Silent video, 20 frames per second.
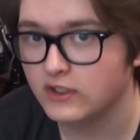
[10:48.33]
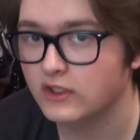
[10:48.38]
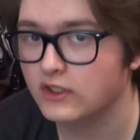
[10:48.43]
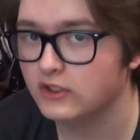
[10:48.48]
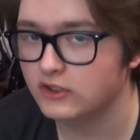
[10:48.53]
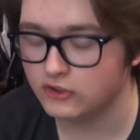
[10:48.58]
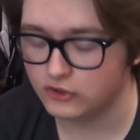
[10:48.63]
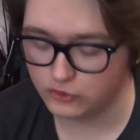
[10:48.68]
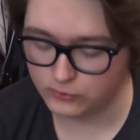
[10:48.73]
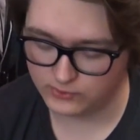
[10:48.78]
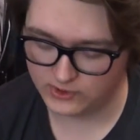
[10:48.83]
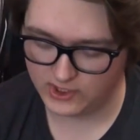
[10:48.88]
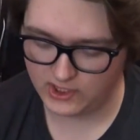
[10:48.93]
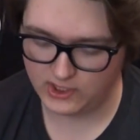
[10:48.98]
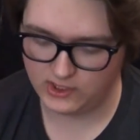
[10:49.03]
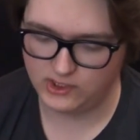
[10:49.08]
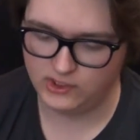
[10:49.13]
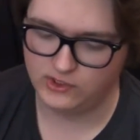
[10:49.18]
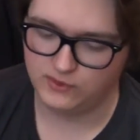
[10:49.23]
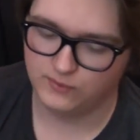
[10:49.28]
and Inhuman
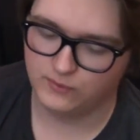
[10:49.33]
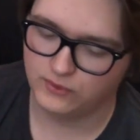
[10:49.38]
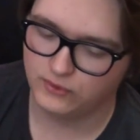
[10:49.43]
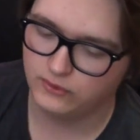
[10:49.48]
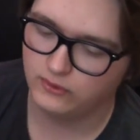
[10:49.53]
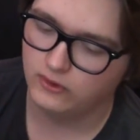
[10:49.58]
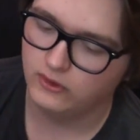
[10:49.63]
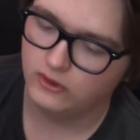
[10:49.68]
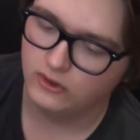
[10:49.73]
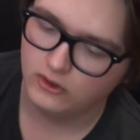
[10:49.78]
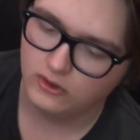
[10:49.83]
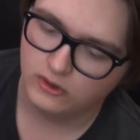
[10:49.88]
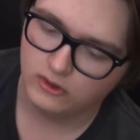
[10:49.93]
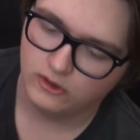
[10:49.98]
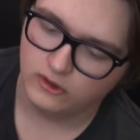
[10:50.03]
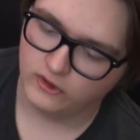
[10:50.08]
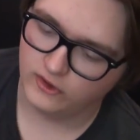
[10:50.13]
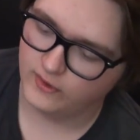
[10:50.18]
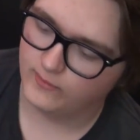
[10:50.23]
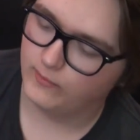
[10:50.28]
Annual
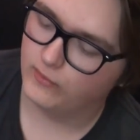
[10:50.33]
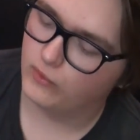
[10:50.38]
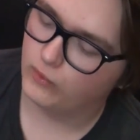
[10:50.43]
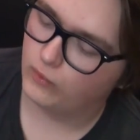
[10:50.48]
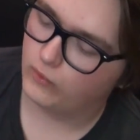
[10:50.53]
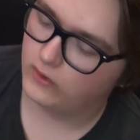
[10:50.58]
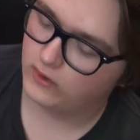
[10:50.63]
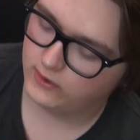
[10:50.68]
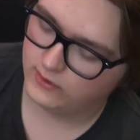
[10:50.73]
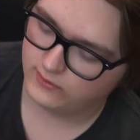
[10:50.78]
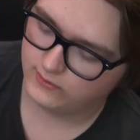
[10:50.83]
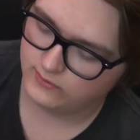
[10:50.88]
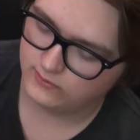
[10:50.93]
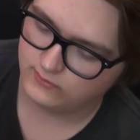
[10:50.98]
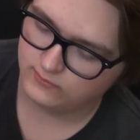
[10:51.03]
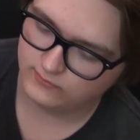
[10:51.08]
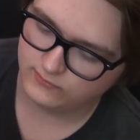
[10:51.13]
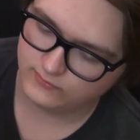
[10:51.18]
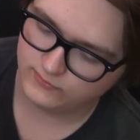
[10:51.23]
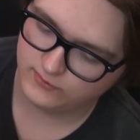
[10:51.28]
number 1.
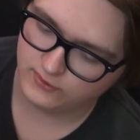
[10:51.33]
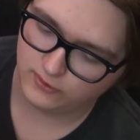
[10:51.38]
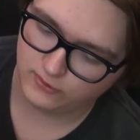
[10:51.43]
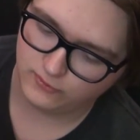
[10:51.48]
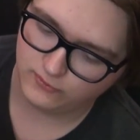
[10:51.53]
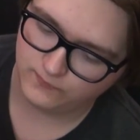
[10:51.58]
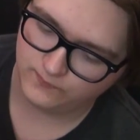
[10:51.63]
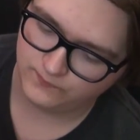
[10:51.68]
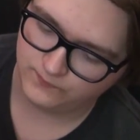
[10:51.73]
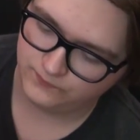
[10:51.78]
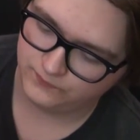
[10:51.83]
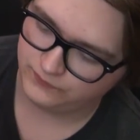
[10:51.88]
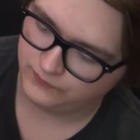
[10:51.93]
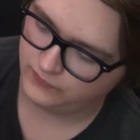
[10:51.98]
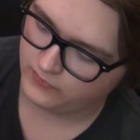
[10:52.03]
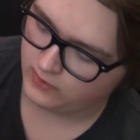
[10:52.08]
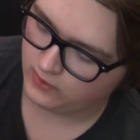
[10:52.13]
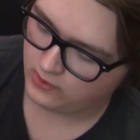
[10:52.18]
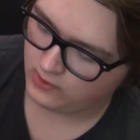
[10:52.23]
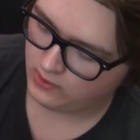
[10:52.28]
So
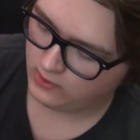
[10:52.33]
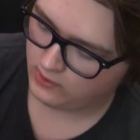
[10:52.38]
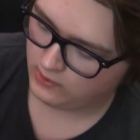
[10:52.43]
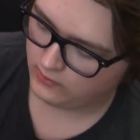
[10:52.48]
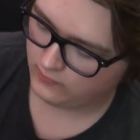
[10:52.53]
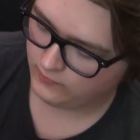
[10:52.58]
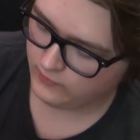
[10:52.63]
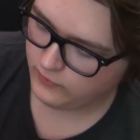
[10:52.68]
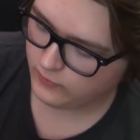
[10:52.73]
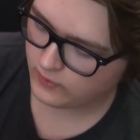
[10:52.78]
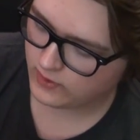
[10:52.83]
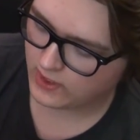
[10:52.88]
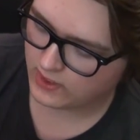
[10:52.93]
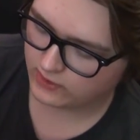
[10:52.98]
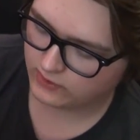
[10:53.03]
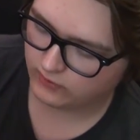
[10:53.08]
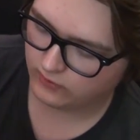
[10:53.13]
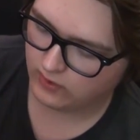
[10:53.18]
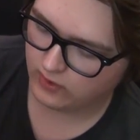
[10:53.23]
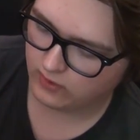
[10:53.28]
this one
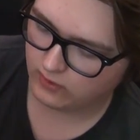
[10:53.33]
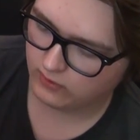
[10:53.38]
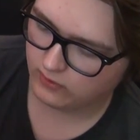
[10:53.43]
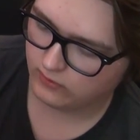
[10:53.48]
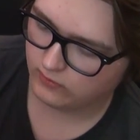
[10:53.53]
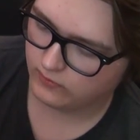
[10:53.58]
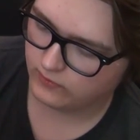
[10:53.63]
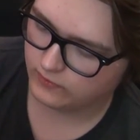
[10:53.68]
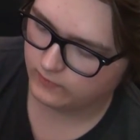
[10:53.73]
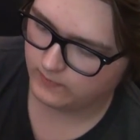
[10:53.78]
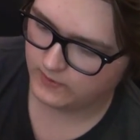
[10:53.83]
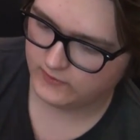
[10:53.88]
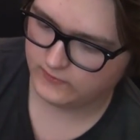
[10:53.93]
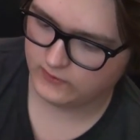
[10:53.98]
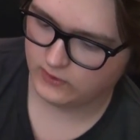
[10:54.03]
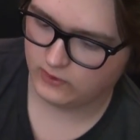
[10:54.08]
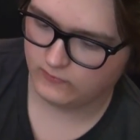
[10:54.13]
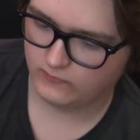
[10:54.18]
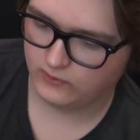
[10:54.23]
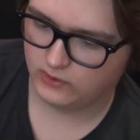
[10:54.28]
actually, the
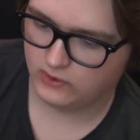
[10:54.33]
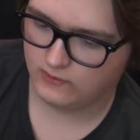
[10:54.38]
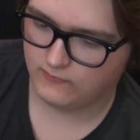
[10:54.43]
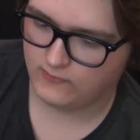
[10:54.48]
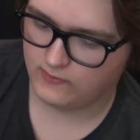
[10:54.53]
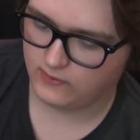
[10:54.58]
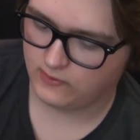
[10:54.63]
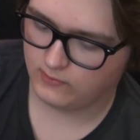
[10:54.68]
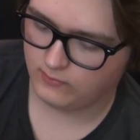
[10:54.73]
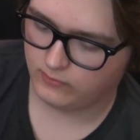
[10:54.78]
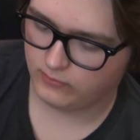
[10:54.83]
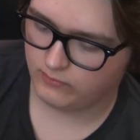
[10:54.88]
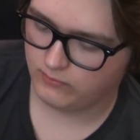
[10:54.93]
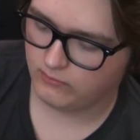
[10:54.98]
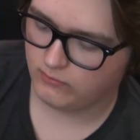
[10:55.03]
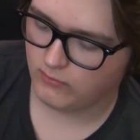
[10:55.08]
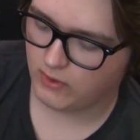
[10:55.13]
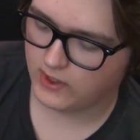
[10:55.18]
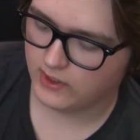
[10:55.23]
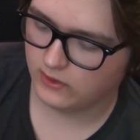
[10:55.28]
spacing of it and everything
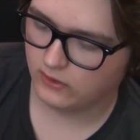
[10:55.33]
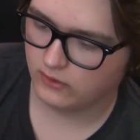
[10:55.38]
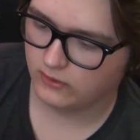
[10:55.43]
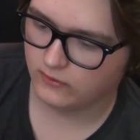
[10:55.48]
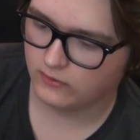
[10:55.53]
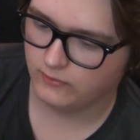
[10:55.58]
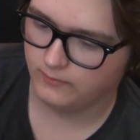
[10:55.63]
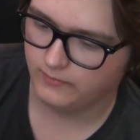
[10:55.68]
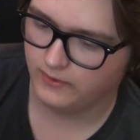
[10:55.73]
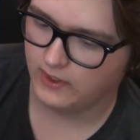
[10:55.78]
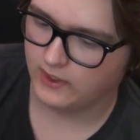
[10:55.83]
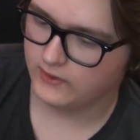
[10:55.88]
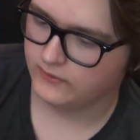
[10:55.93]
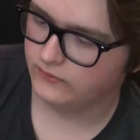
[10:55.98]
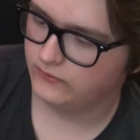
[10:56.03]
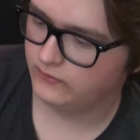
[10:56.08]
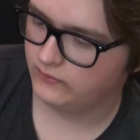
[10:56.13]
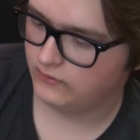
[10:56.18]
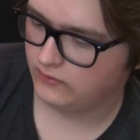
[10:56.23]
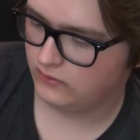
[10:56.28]
might look the
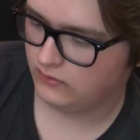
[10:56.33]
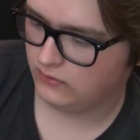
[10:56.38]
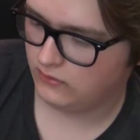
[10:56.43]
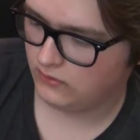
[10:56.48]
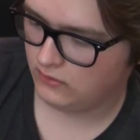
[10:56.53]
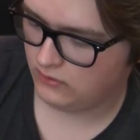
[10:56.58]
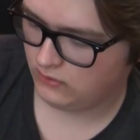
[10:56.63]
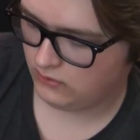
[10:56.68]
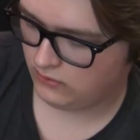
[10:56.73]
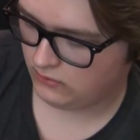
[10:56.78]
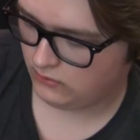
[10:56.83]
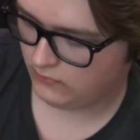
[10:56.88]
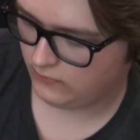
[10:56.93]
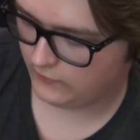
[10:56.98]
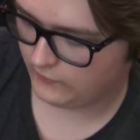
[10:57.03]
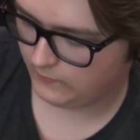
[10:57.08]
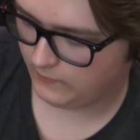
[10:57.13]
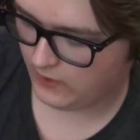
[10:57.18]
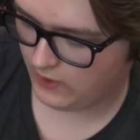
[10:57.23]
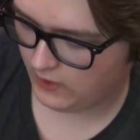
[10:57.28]
best. The
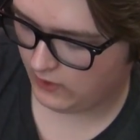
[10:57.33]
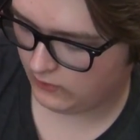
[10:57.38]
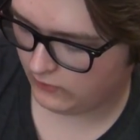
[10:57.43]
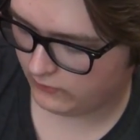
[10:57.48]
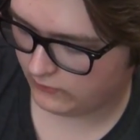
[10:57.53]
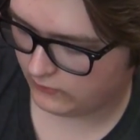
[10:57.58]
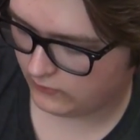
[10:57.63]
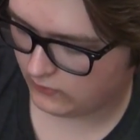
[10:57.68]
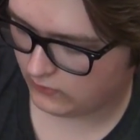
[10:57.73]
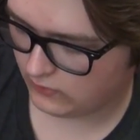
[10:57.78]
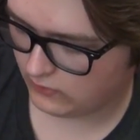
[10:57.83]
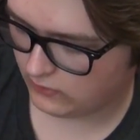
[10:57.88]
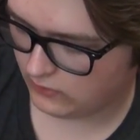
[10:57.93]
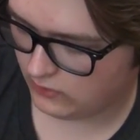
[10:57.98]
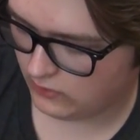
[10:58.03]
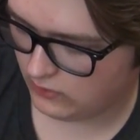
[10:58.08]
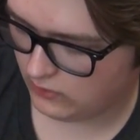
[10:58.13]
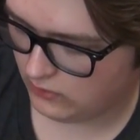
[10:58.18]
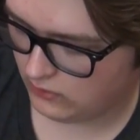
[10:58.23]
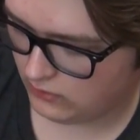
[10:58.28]
spine looks
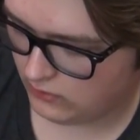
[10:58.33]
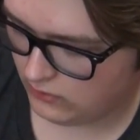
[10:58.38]
good.